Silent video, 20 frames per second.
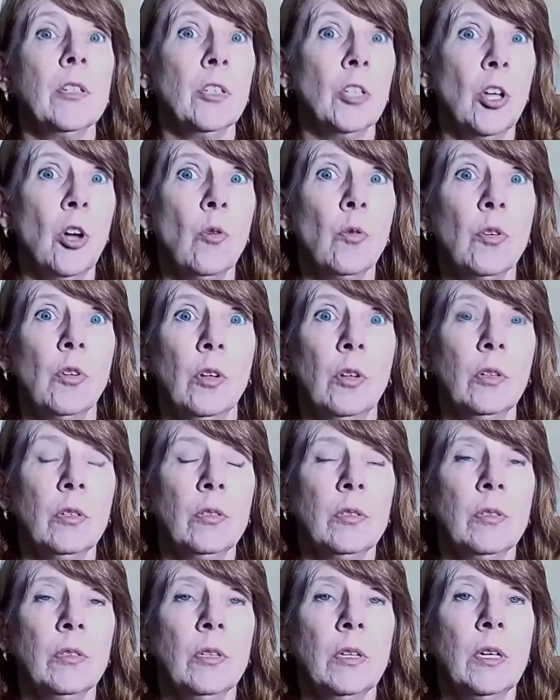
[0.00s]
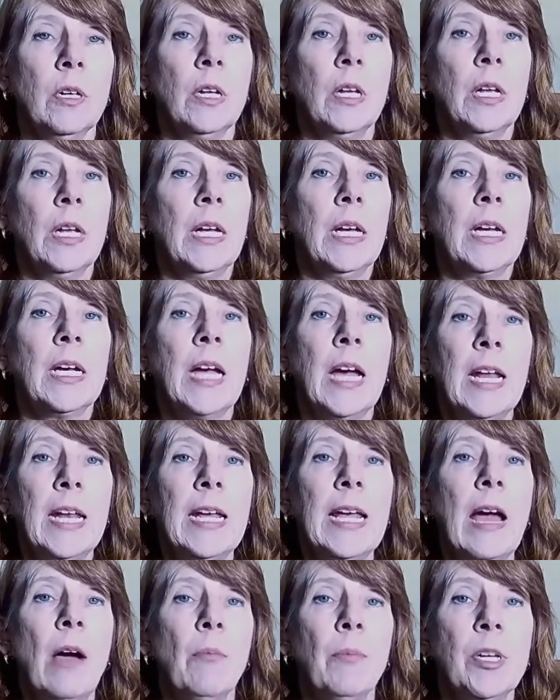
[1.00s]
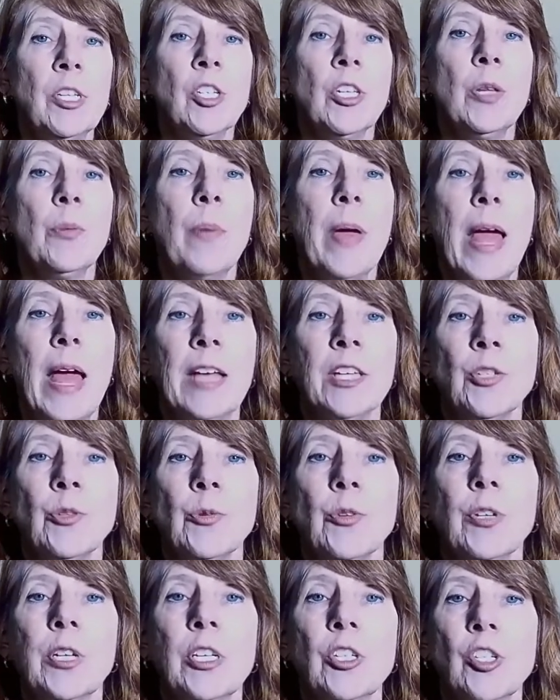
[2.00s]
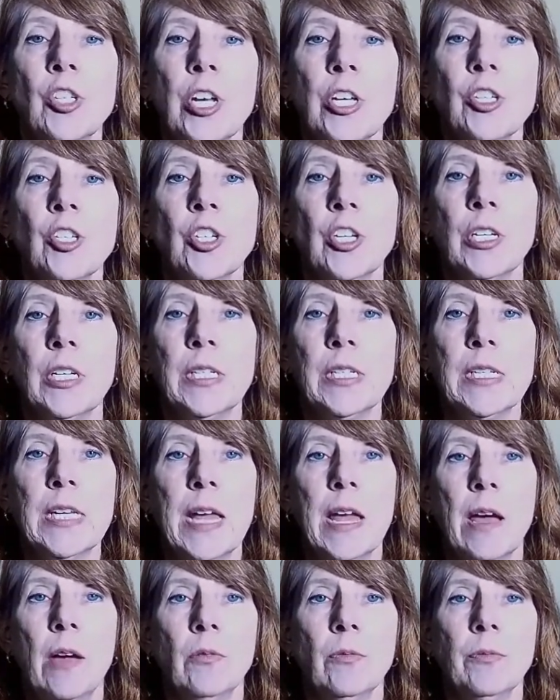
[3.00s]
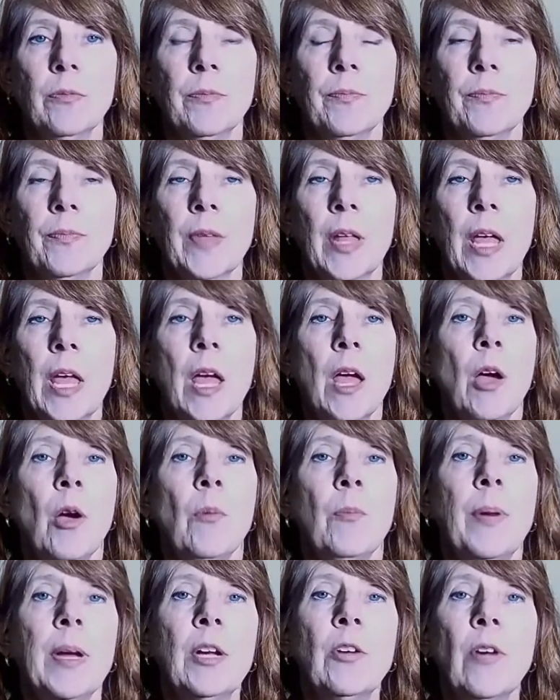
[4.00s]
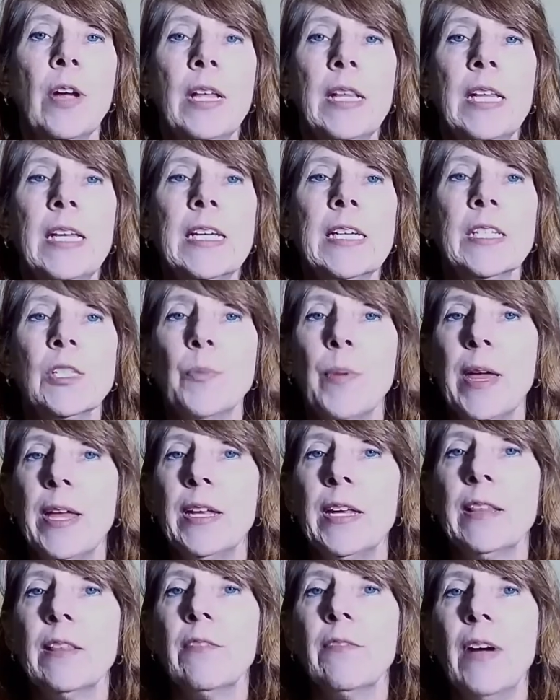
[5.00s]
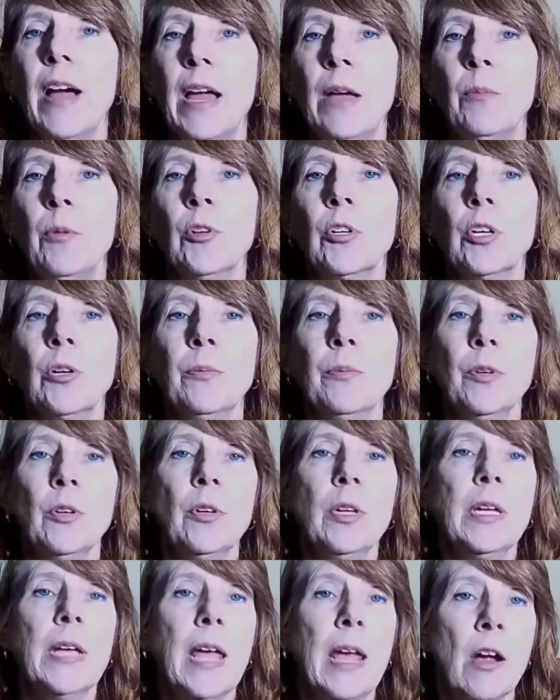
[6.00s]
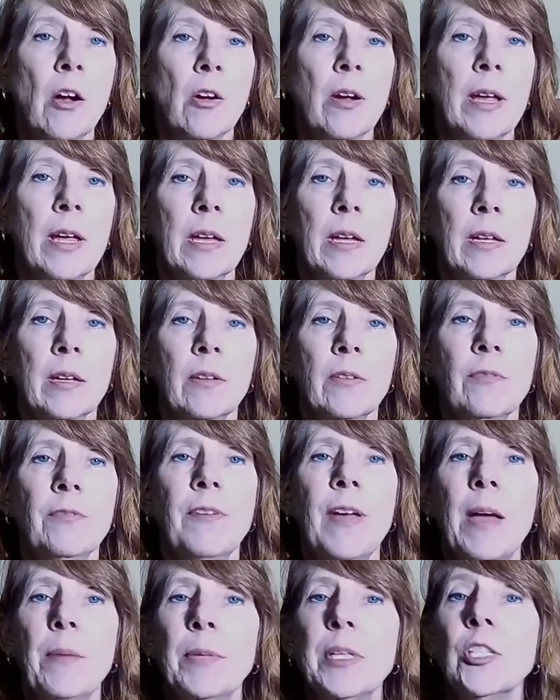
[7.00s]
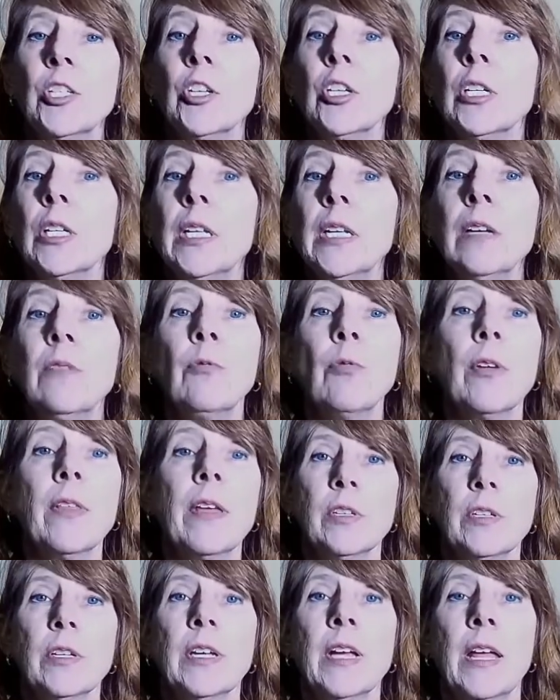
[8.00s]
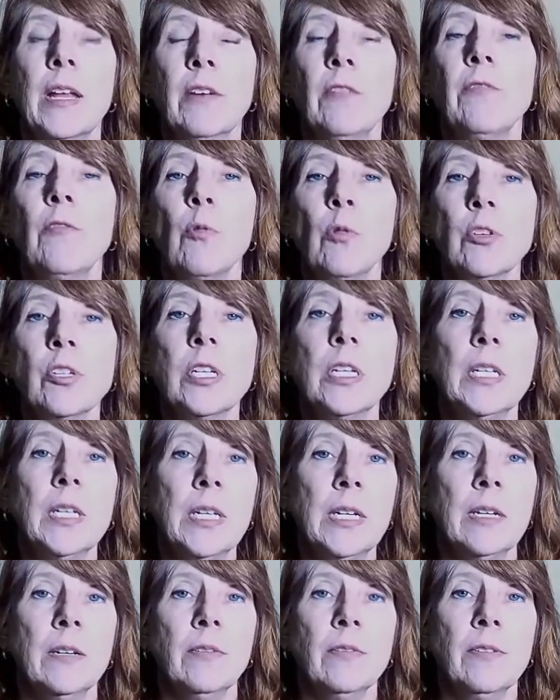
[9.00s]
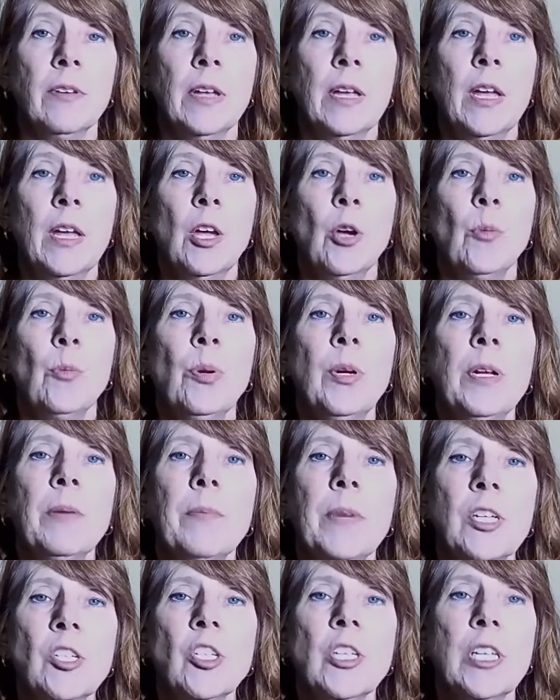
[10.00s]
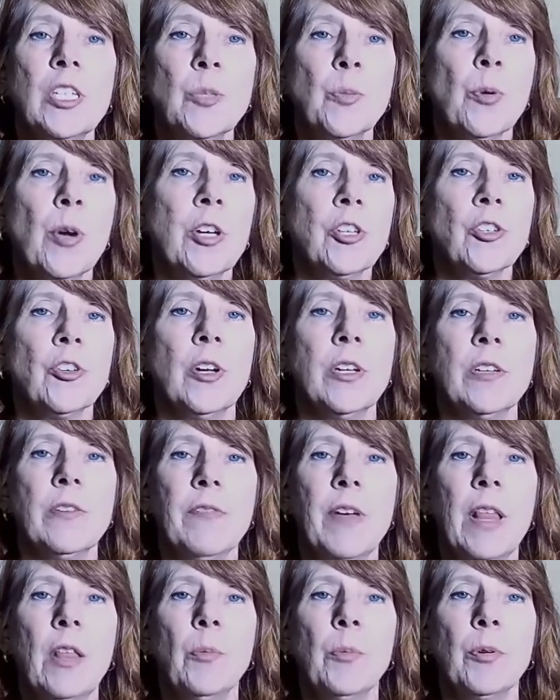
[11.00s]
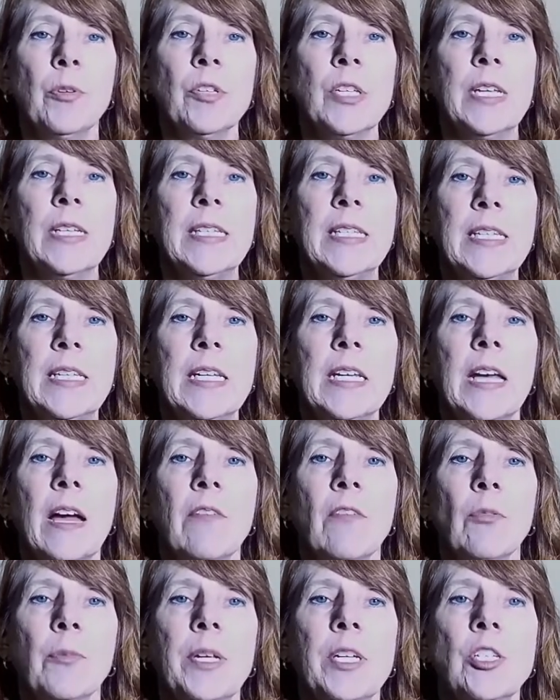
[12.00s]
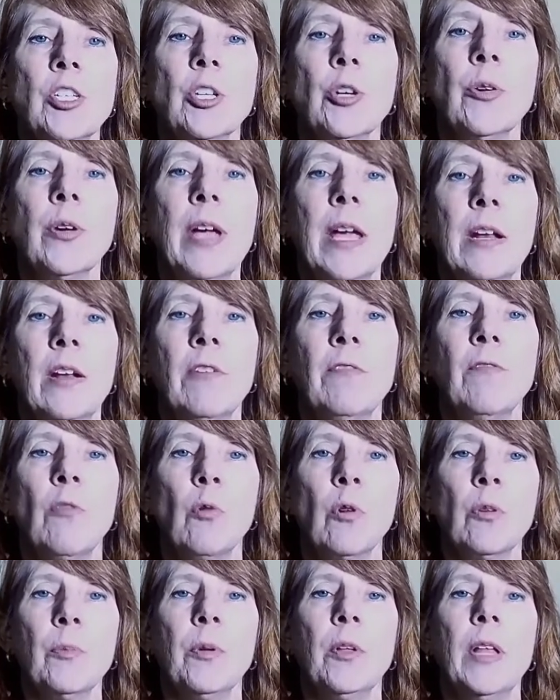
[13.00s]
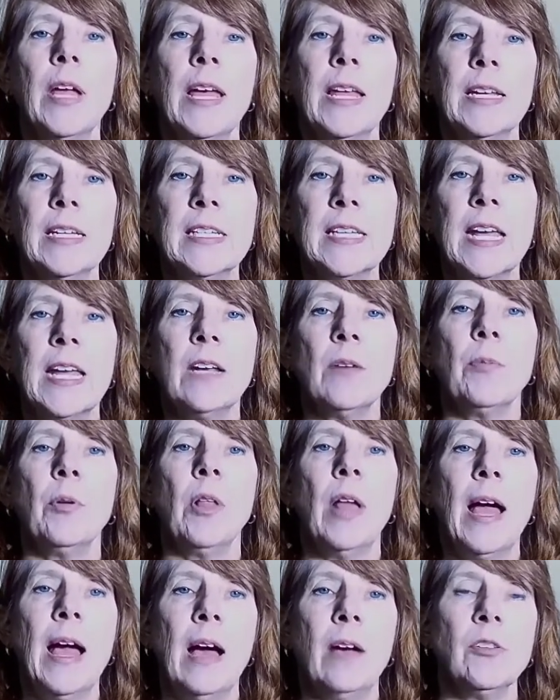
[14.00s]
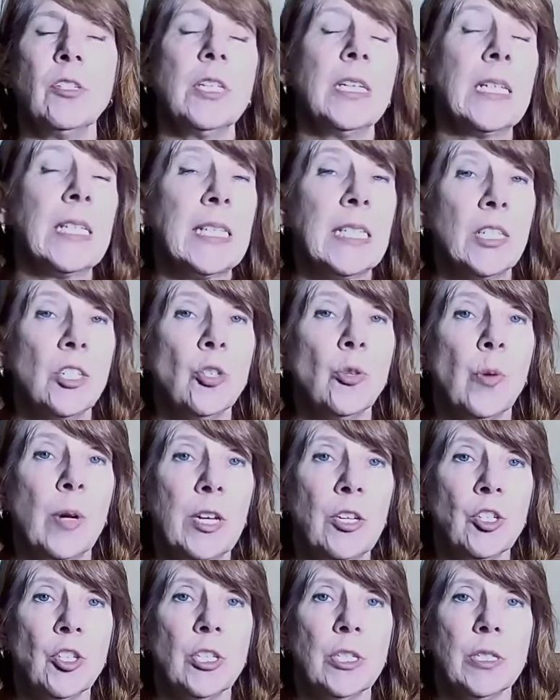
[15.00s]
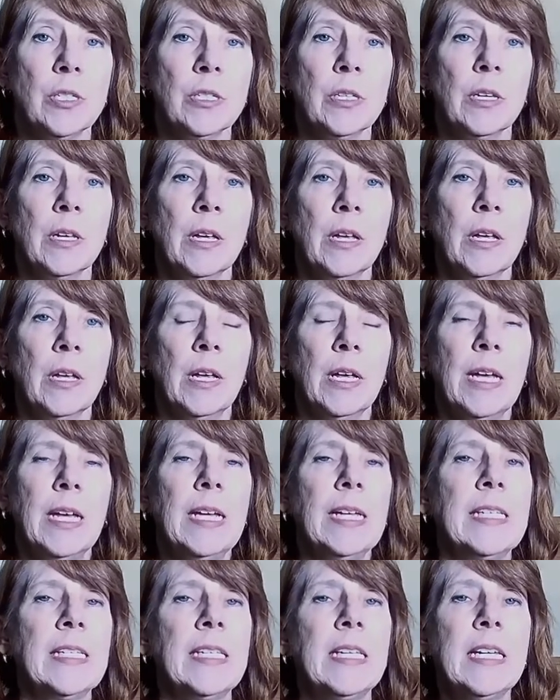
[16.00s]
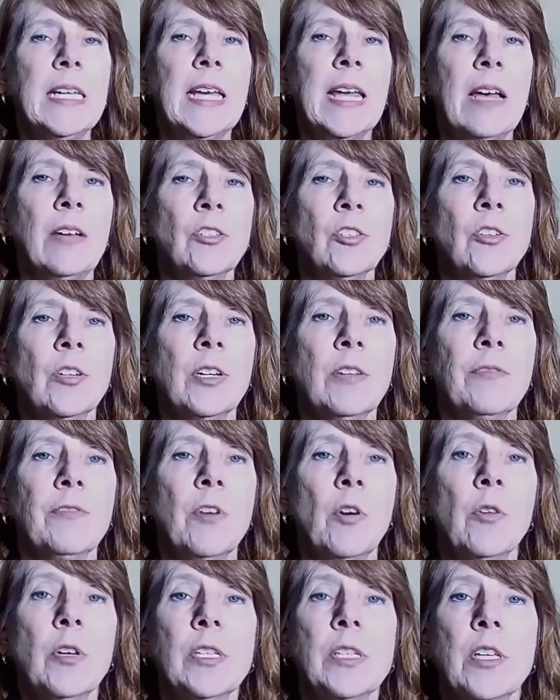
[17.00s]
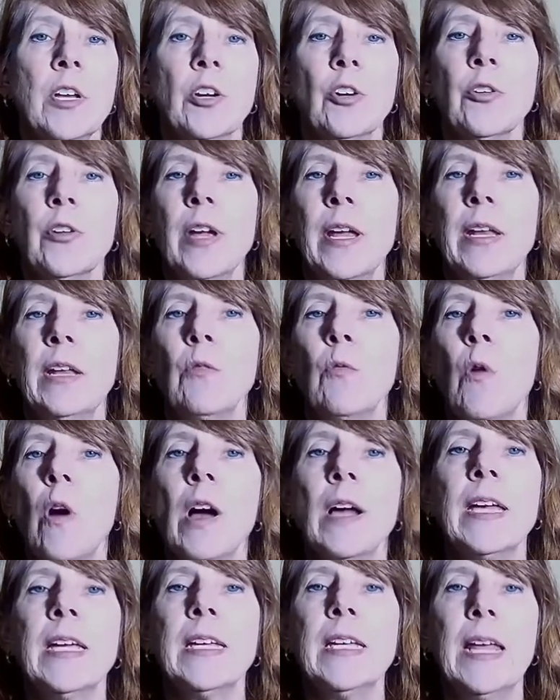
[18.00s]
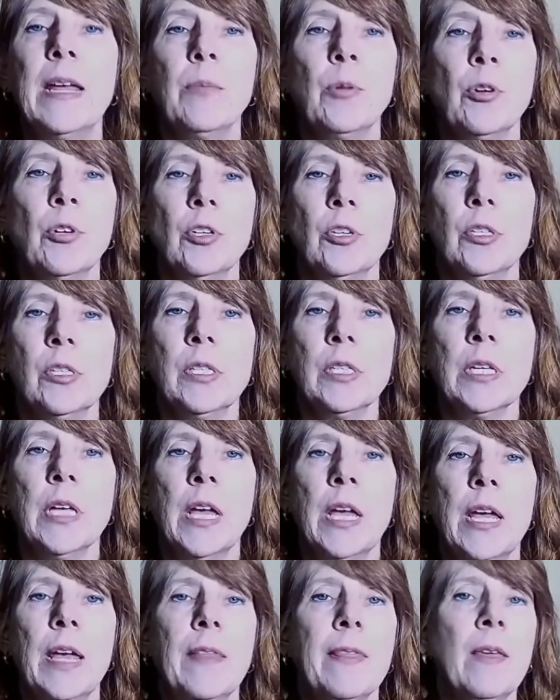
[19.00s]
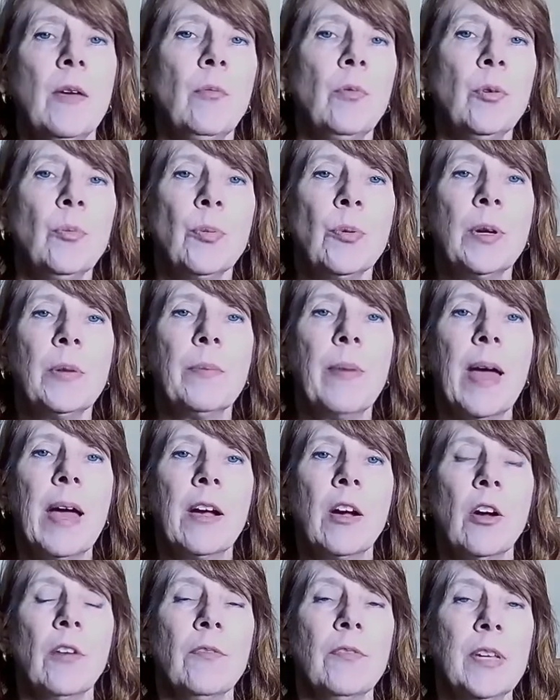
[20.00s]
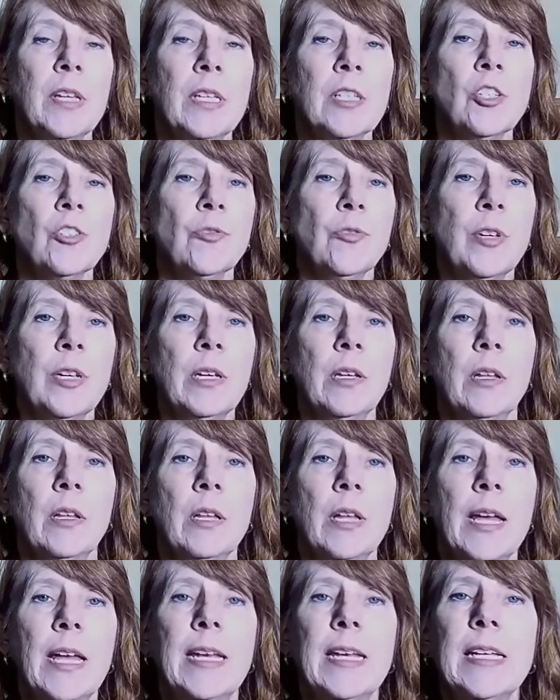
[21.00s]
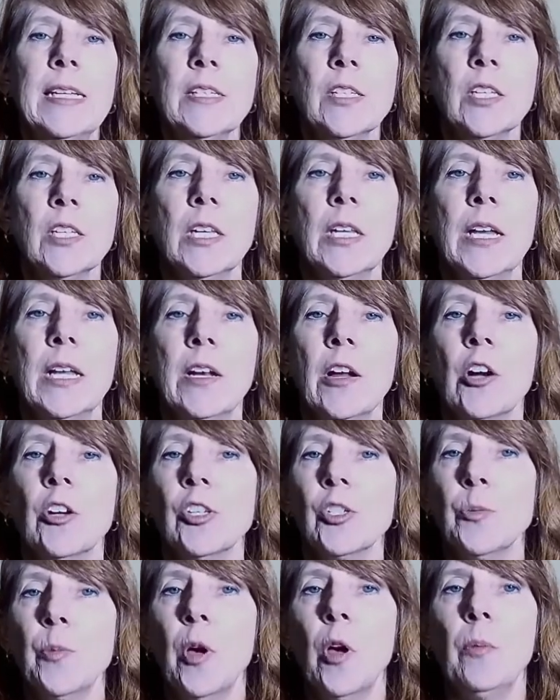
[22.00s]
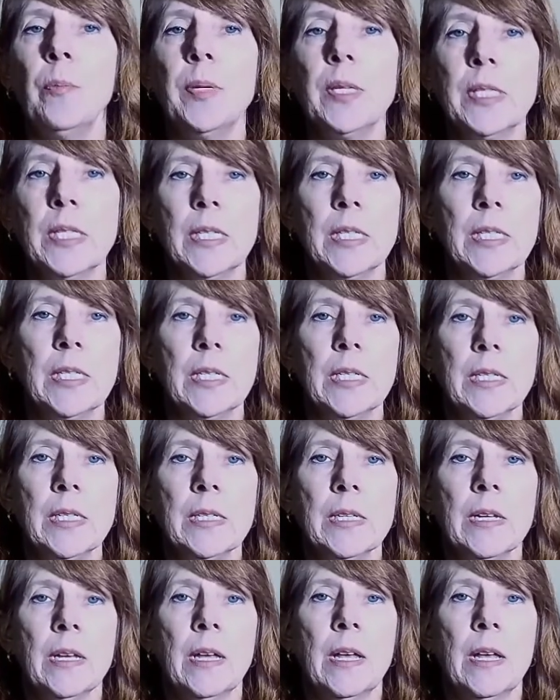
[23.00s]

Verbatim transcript: local, cutting out much of the pass through congestion in town. By greatly expanding the viable commuting area, families could live where they can afford to live, putting much less pressure on developers and city government to create affordable and attainable housing situations. City Council can focus on creating walking neighborhoods that would bring back our village feel and insulate our small businesses.